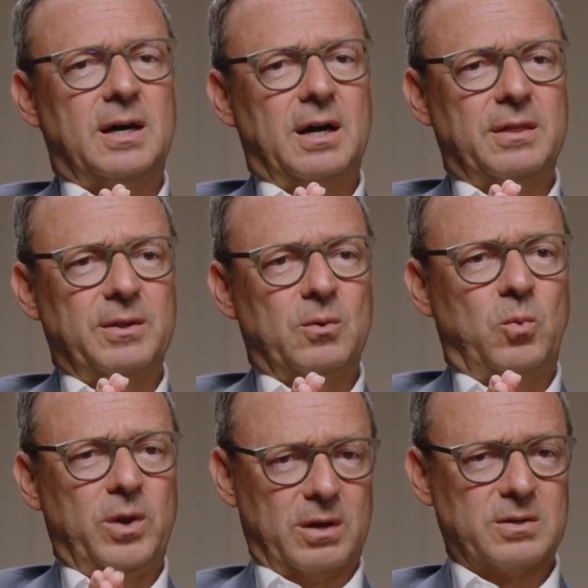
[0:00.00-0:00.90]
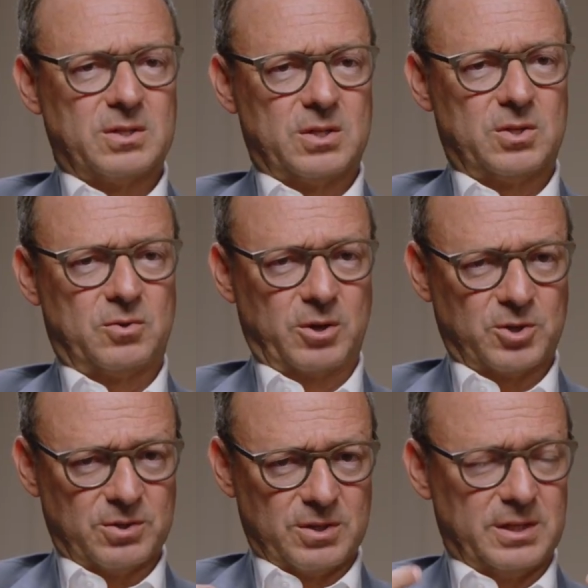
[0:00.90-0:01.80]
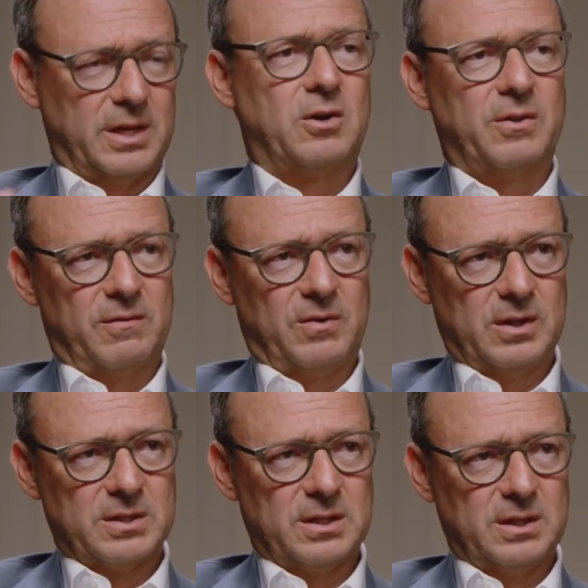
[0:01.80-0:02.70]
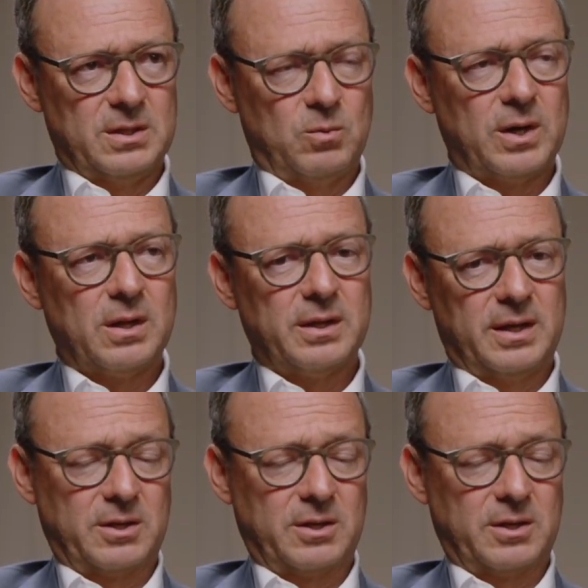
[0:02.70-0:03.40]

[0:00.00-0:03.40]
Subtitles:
I think we are structured to take on that volatility well and